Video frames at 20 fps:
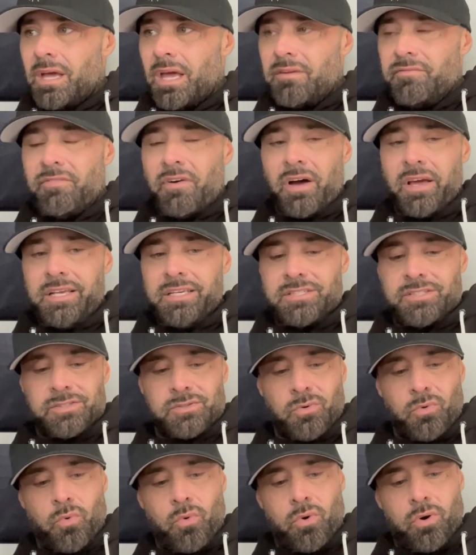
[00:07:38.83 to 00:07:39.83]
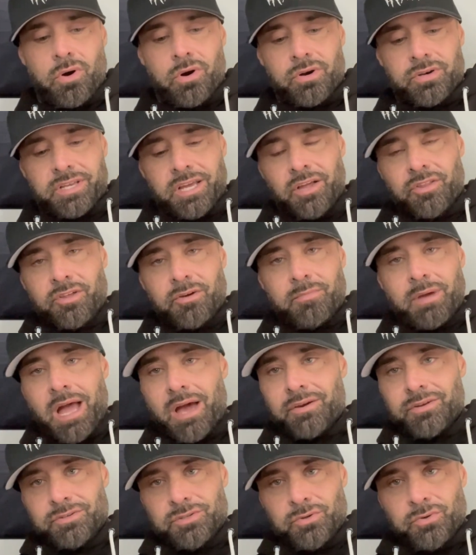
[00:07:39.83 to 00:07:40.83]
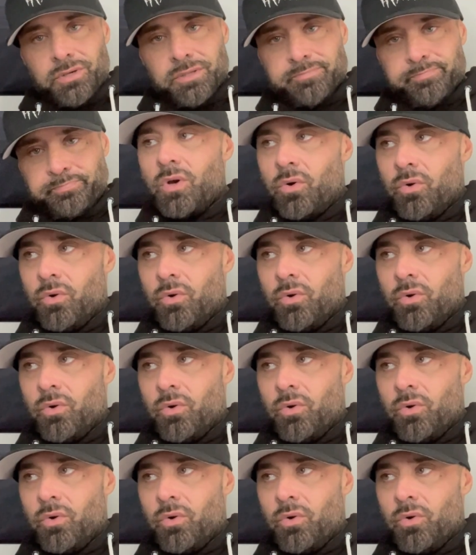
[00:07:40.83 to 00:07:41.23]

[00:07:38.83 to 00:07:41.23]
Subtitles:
advice or tell them how to do it?